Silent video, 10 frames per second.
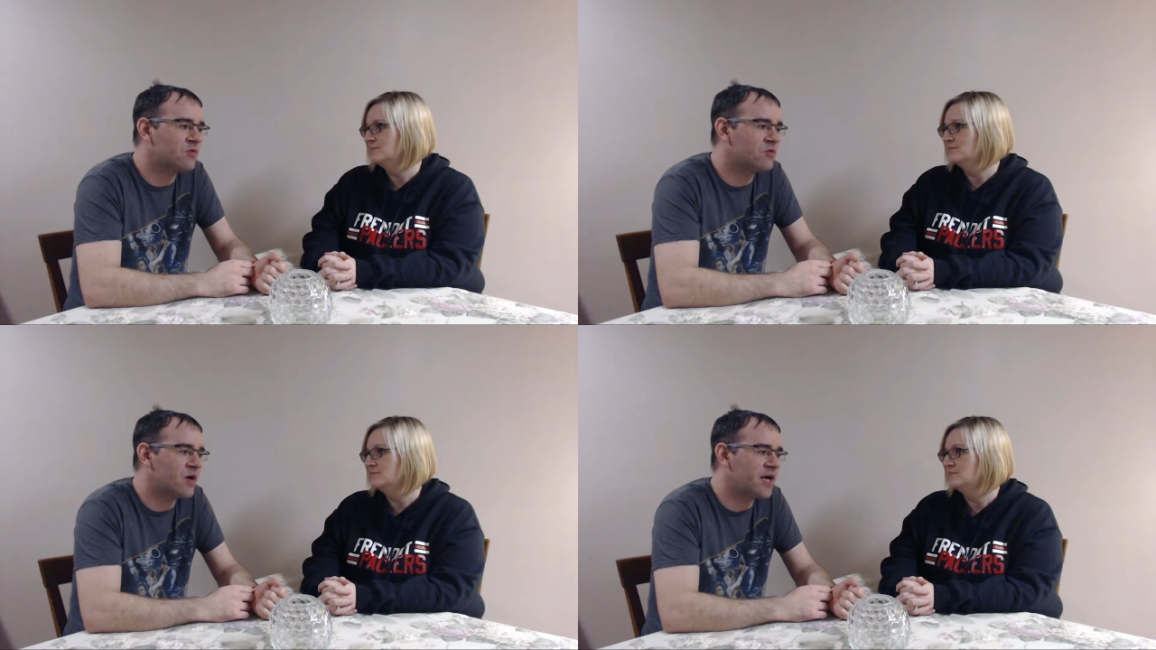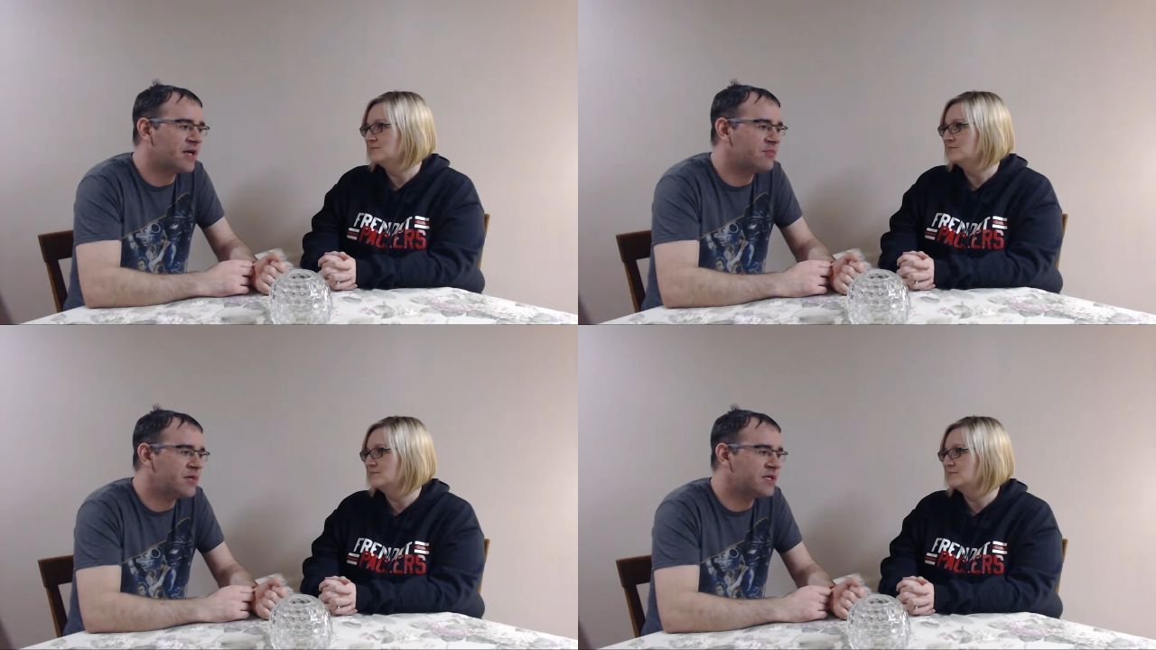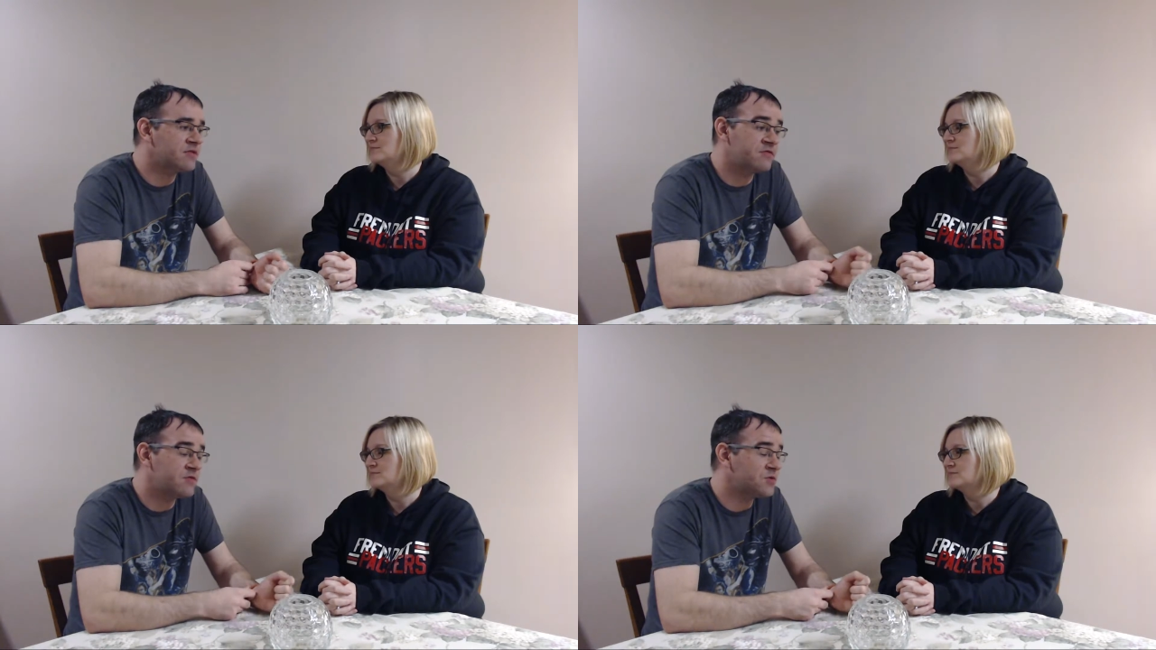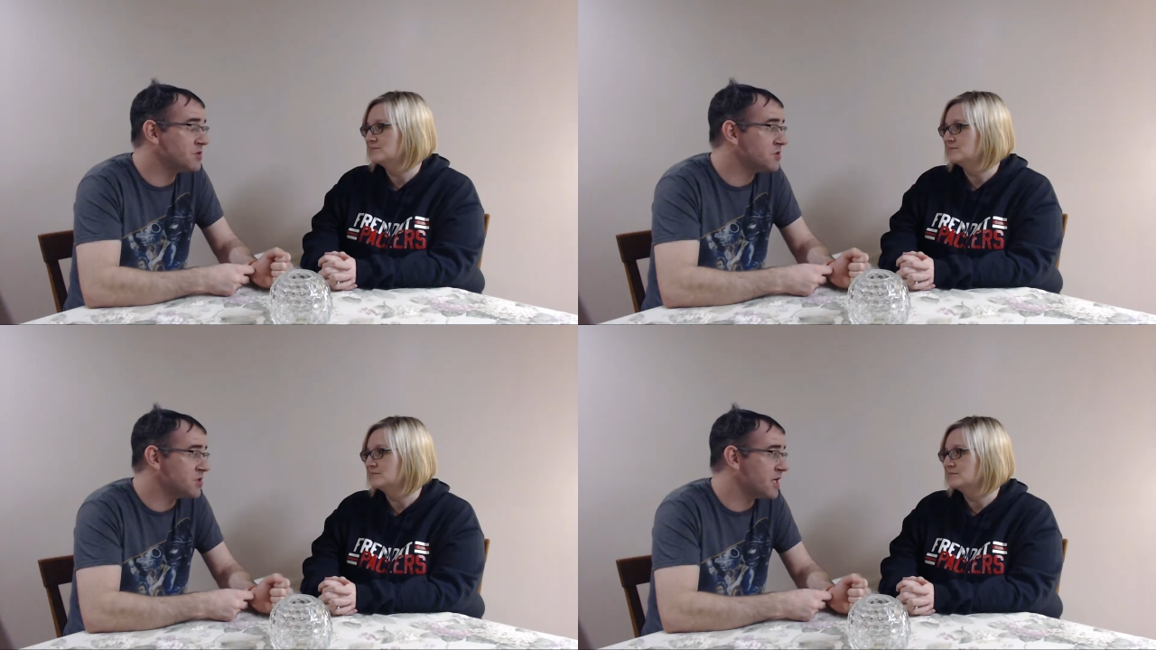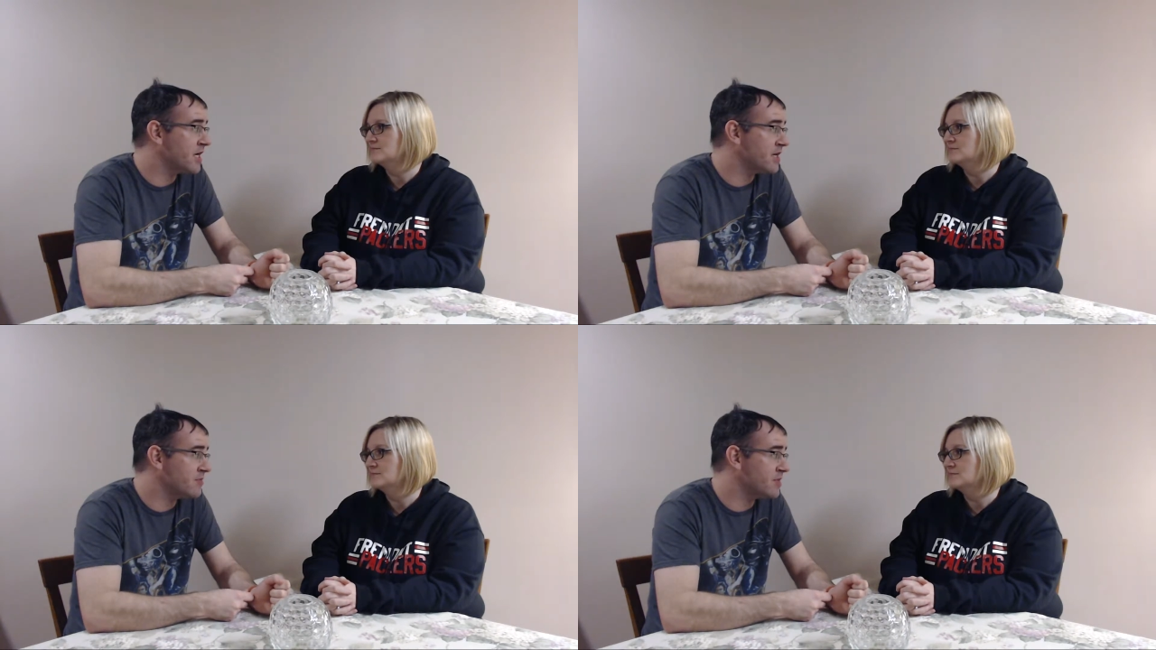Speaker 1: Rey being the future of the
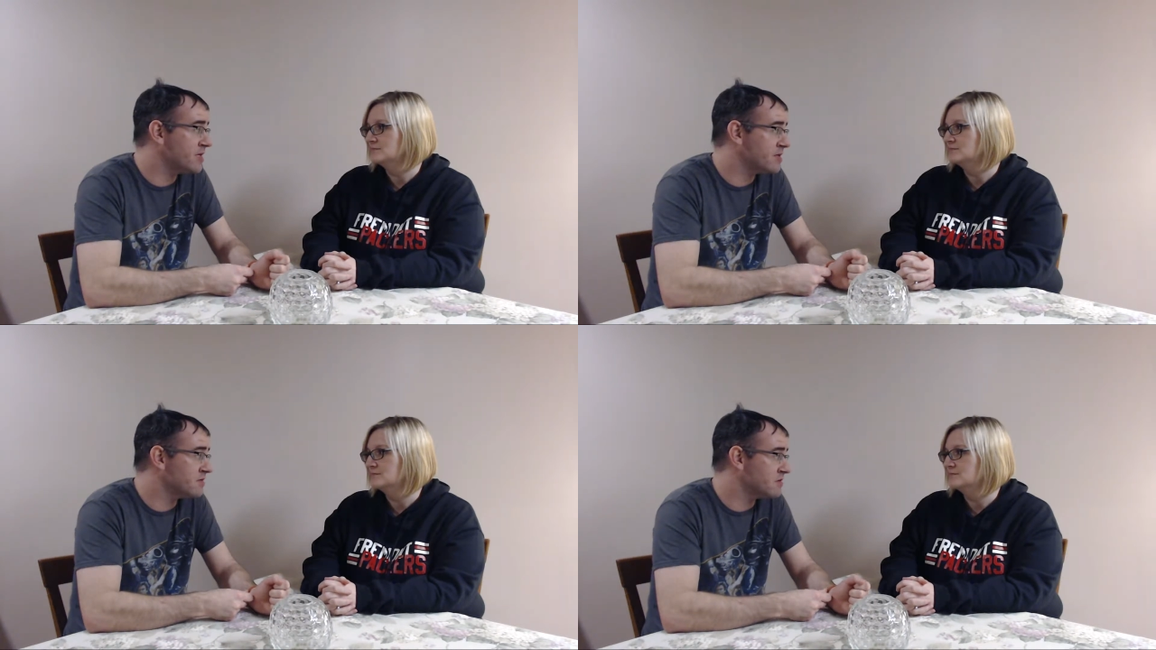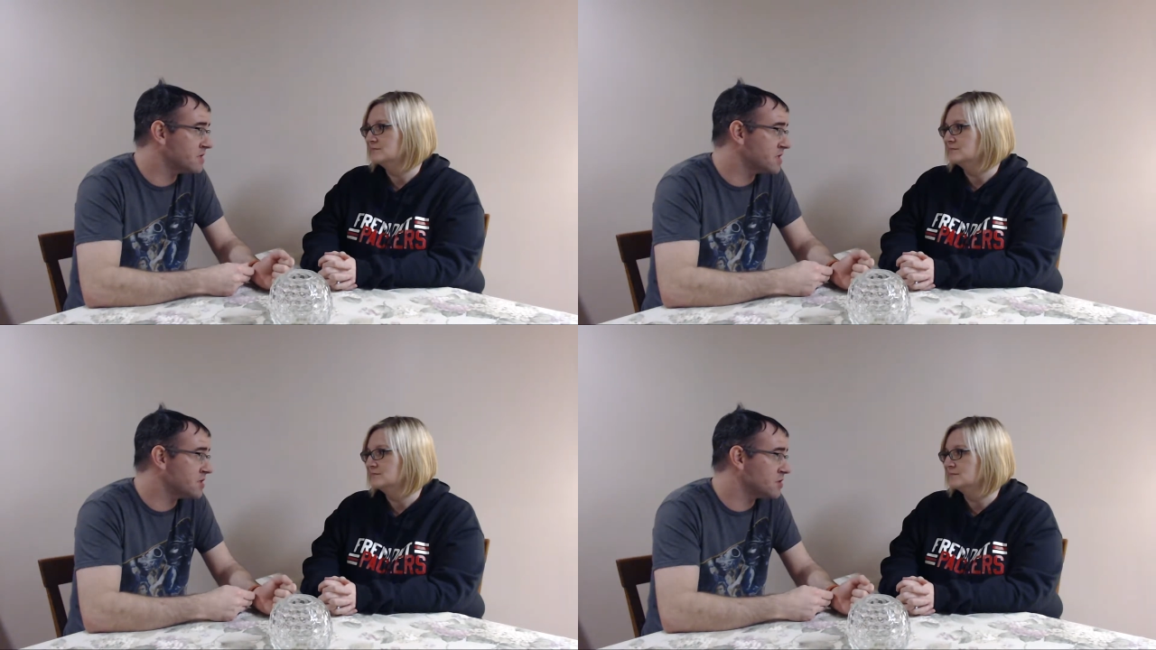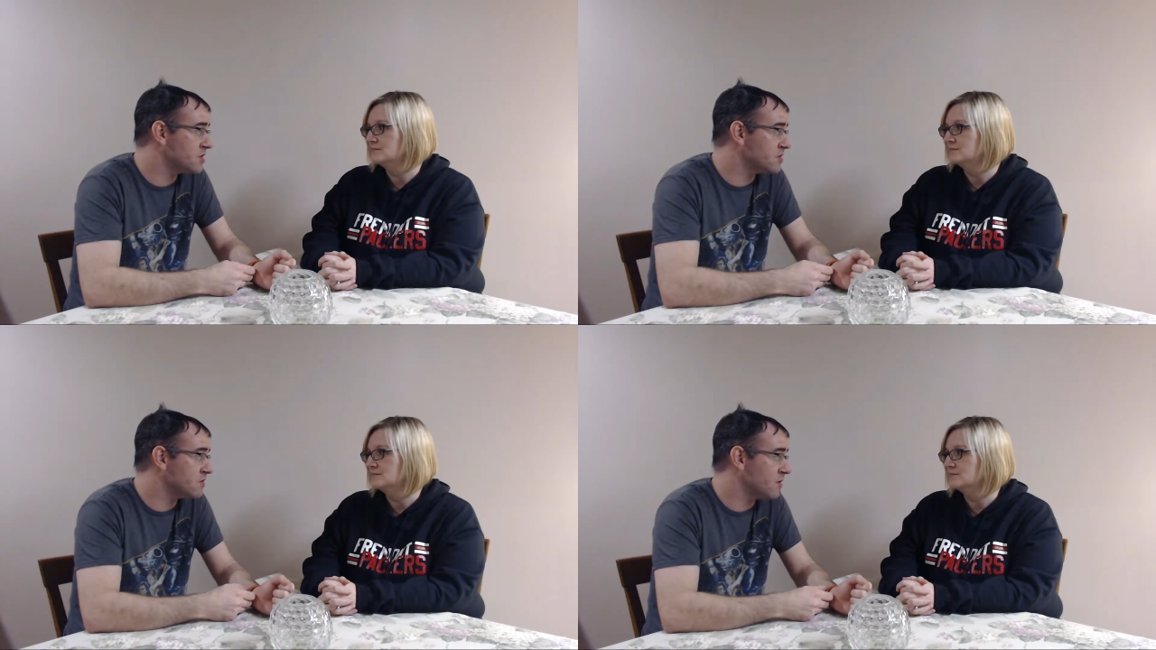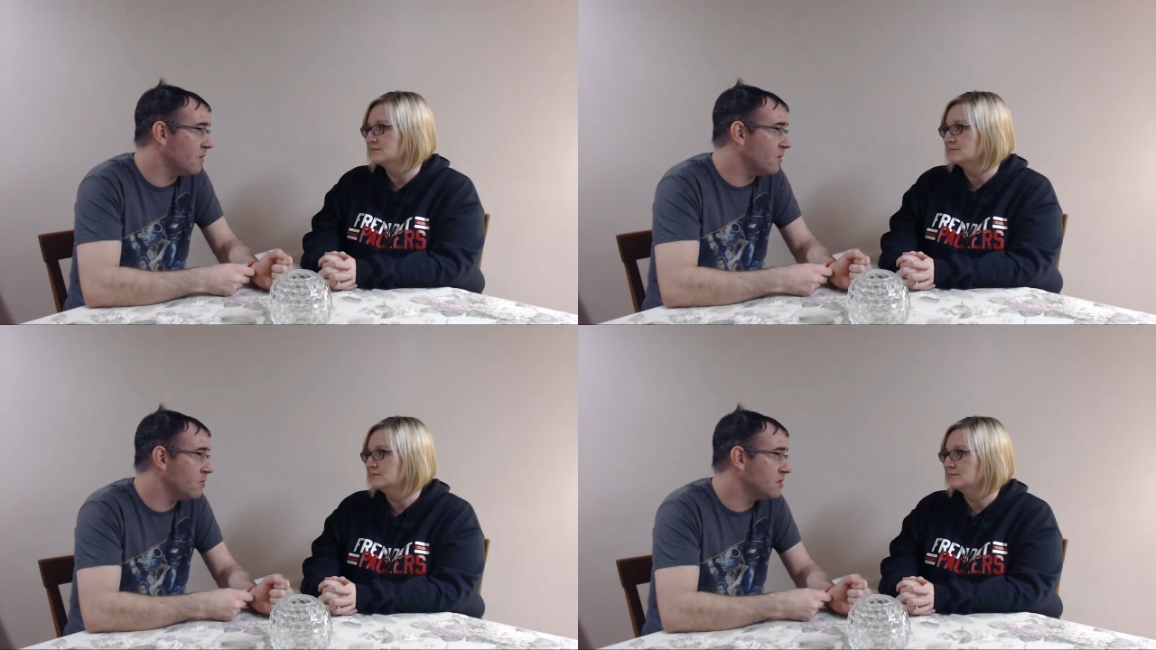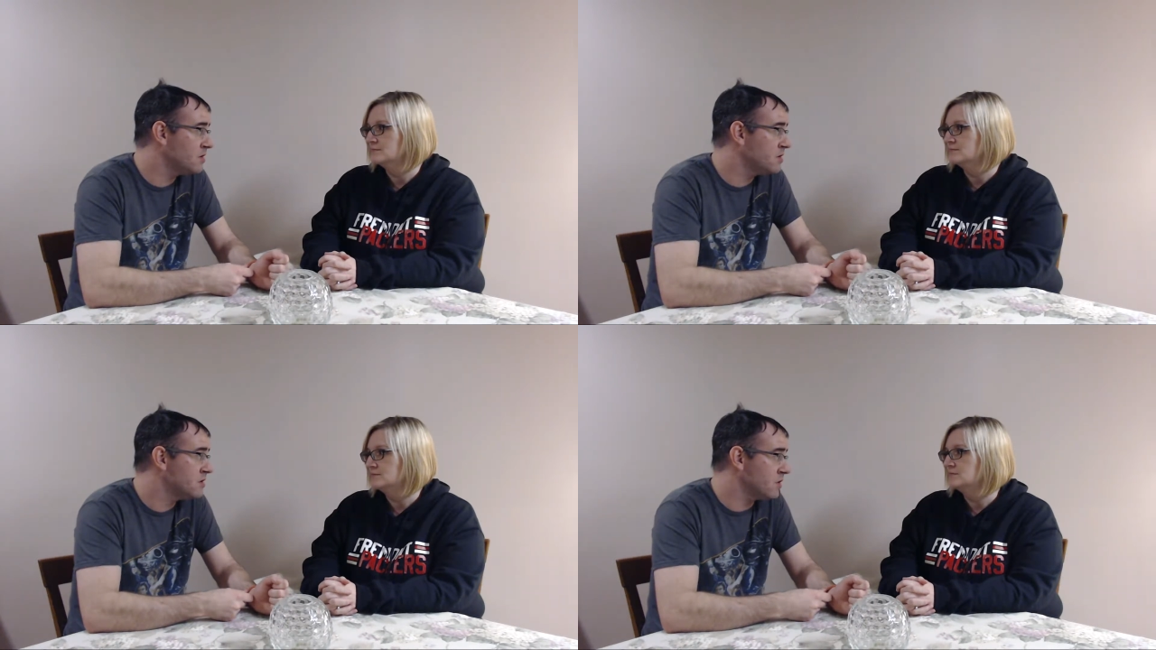Jedi and being essentially their own hope,
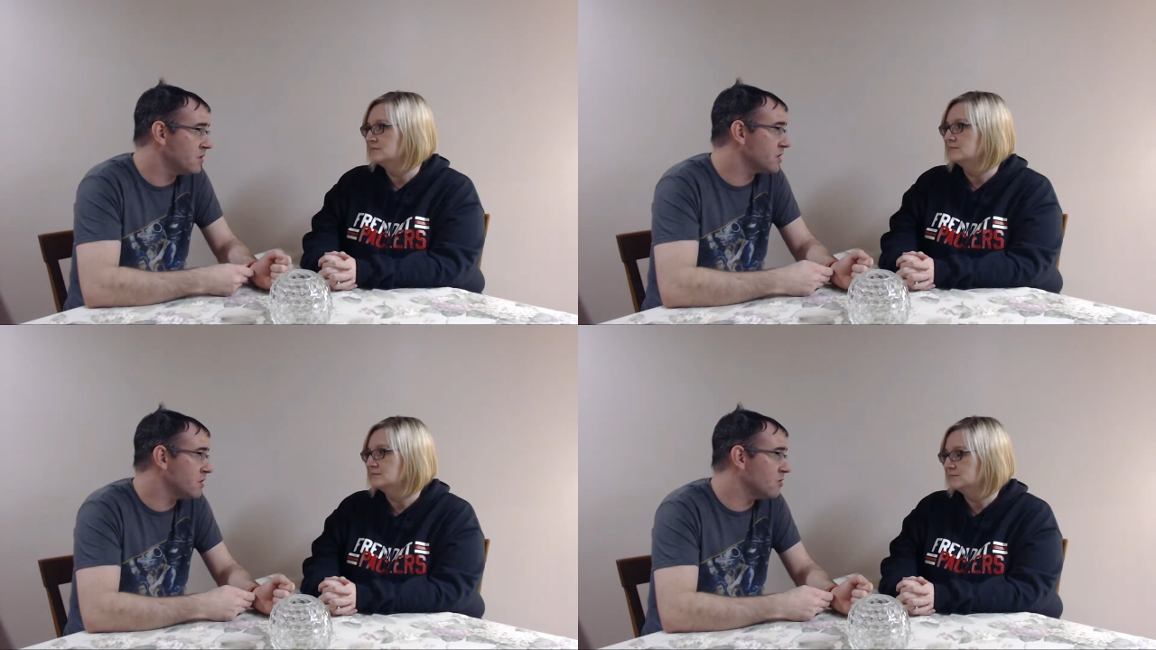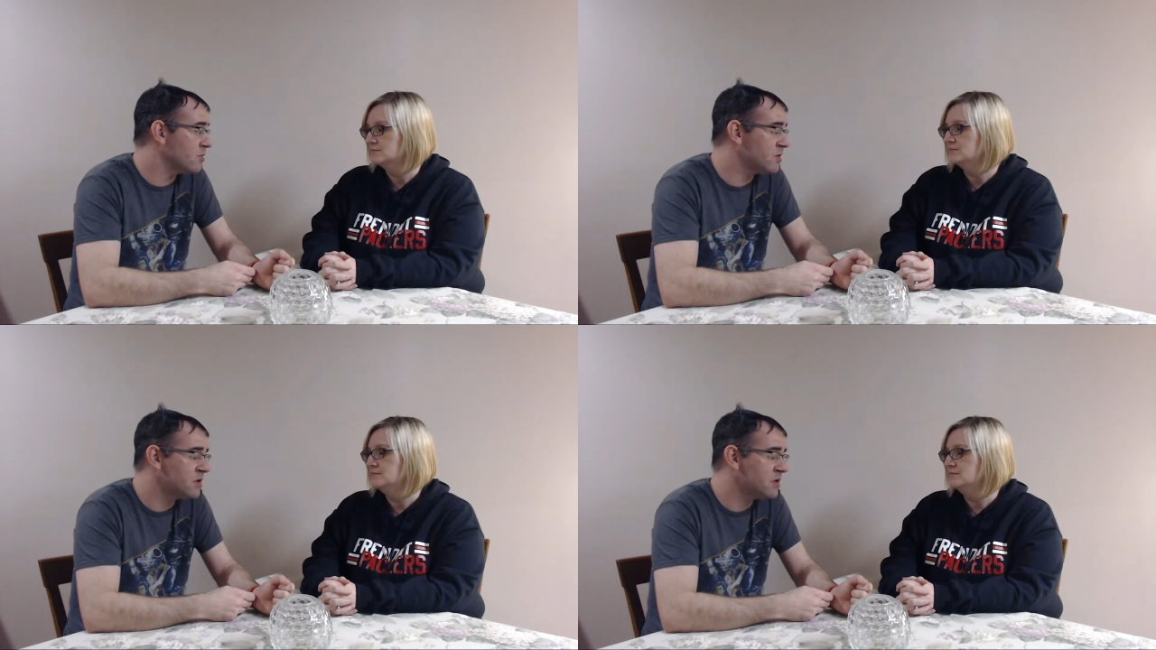their only hope,